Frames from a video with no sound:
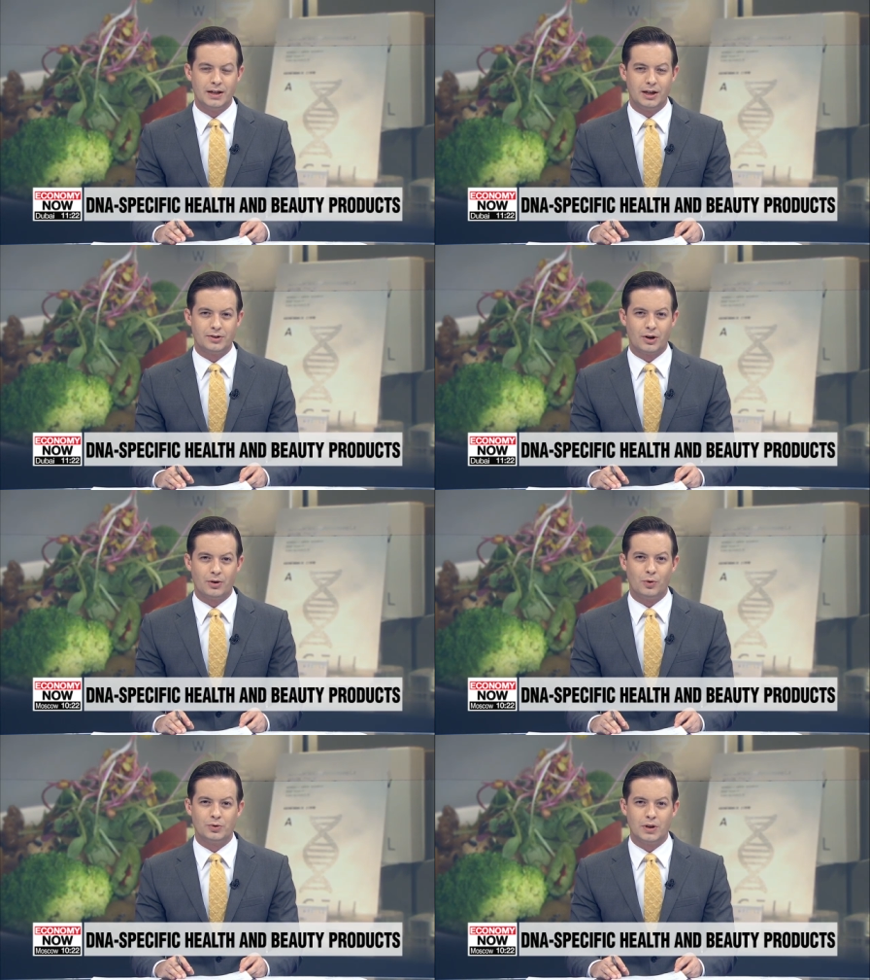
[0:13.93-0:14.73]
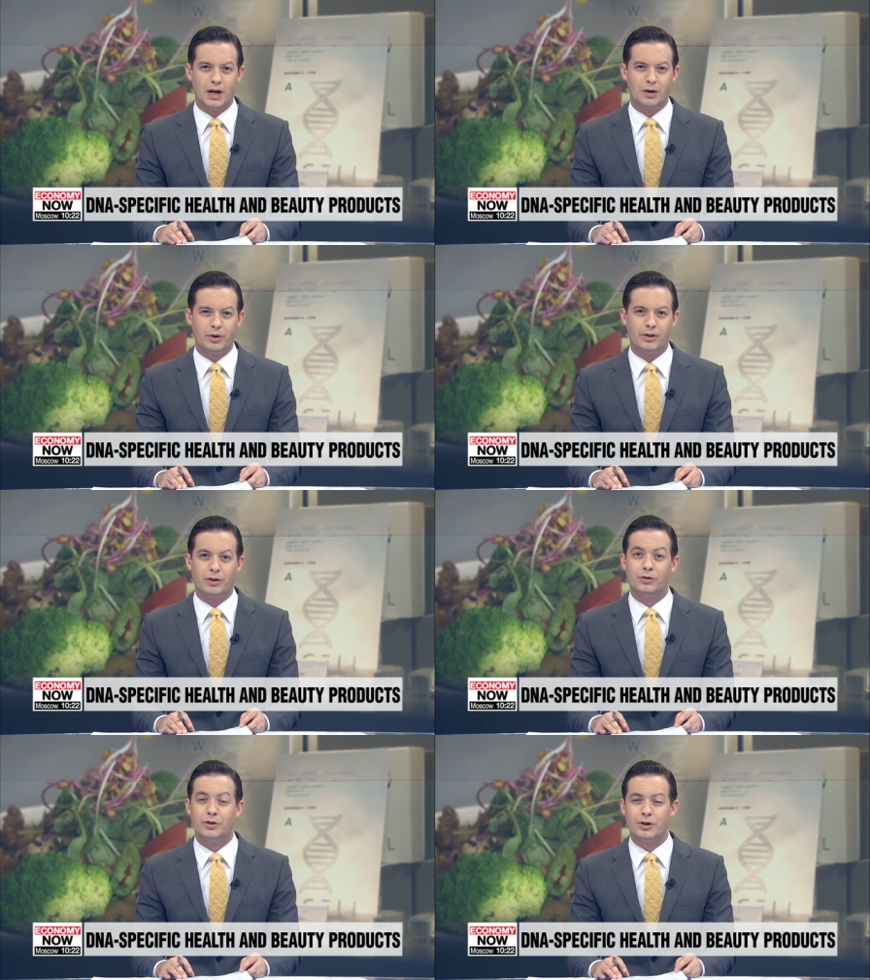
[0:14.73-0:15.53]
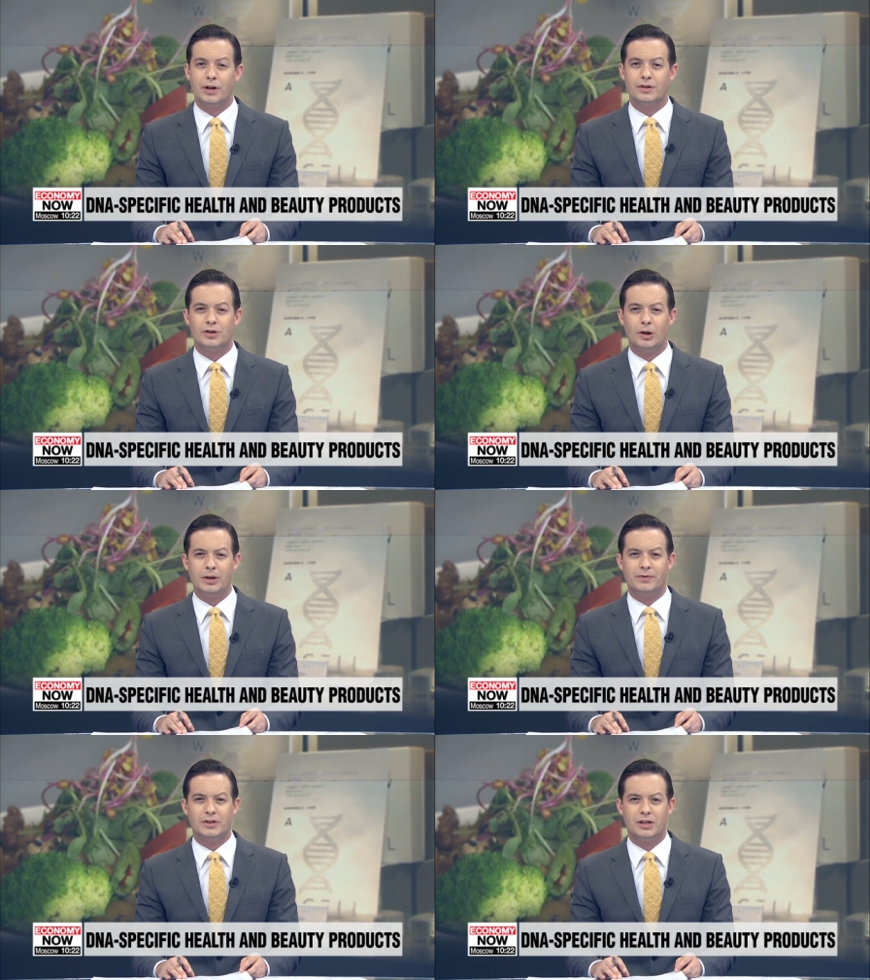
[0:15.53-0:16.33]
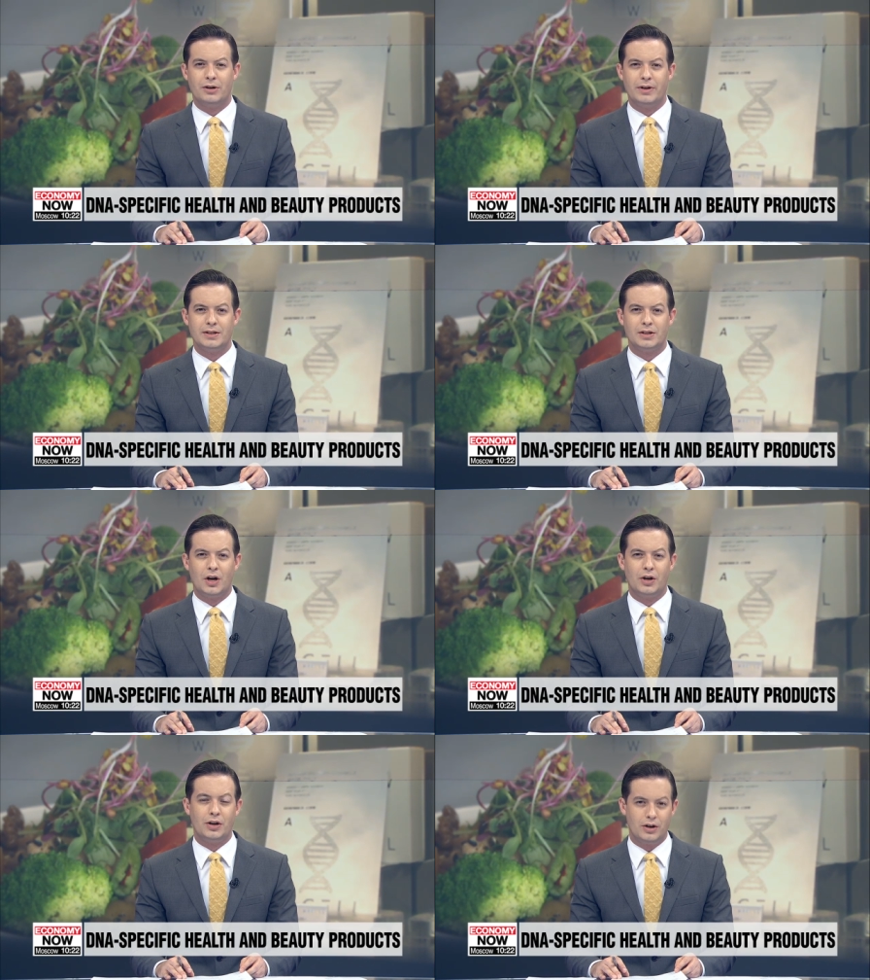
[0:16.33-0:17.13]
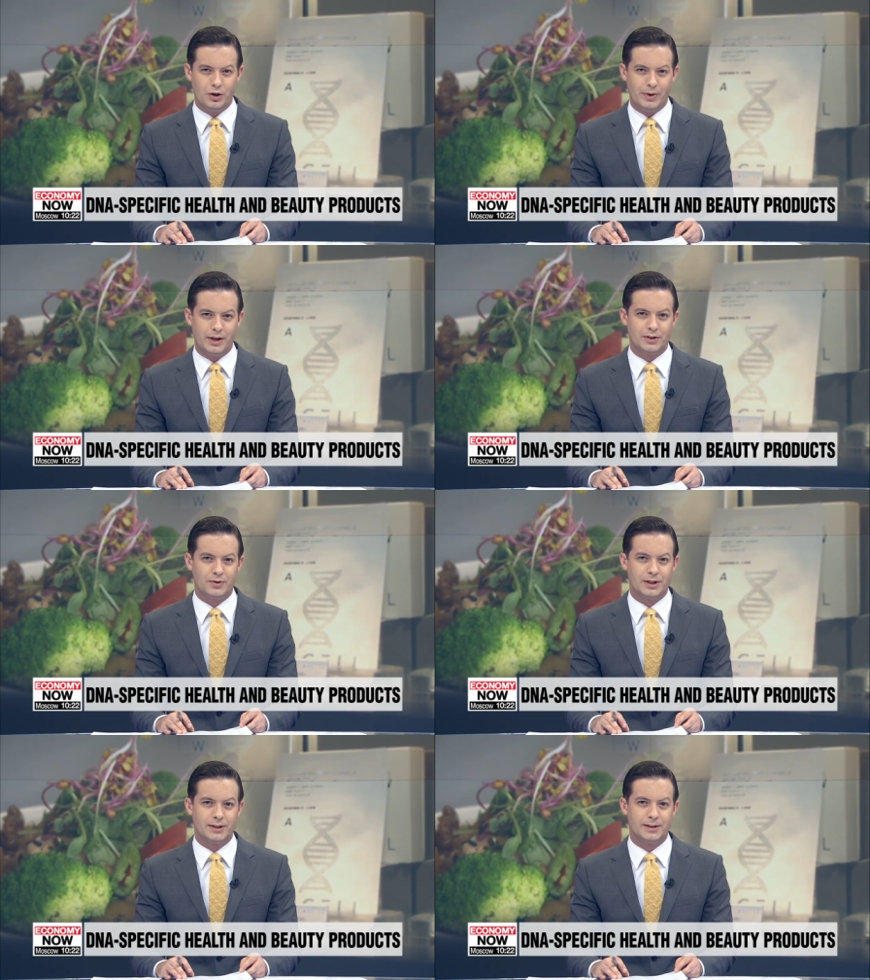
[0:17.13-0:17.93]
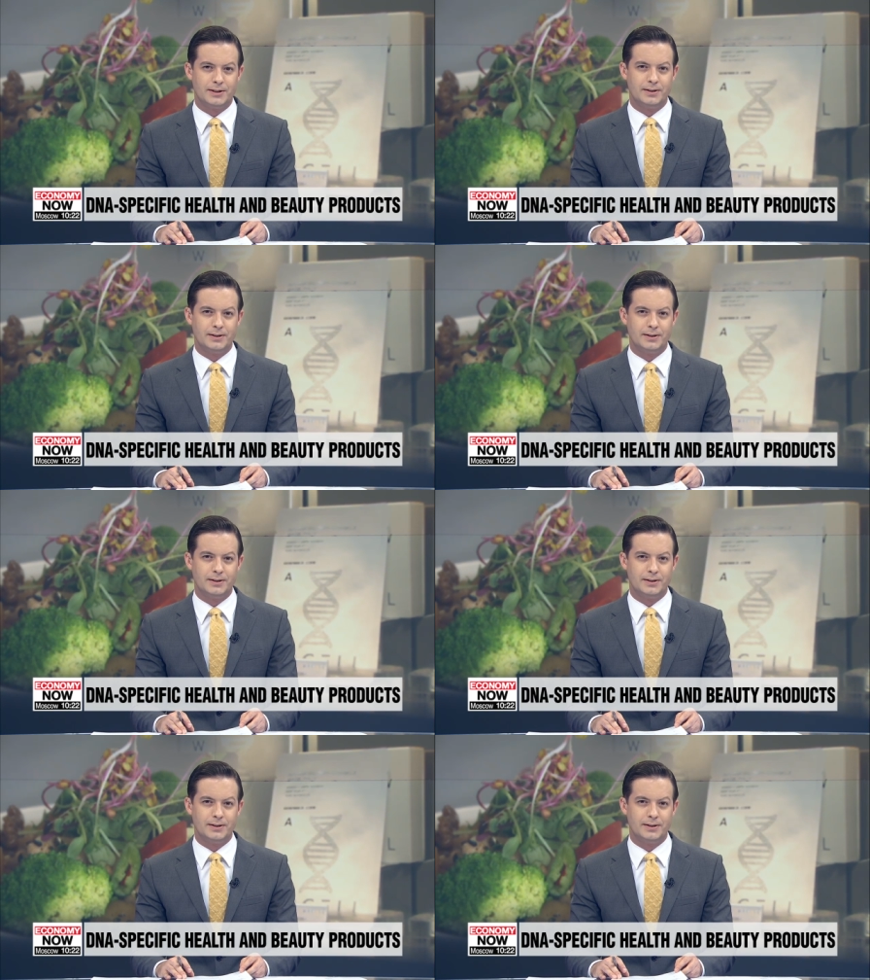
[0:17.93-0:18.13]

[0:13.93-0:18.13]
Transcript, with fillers: Here's our Oh Soo-young with the third installment of a series on new industries.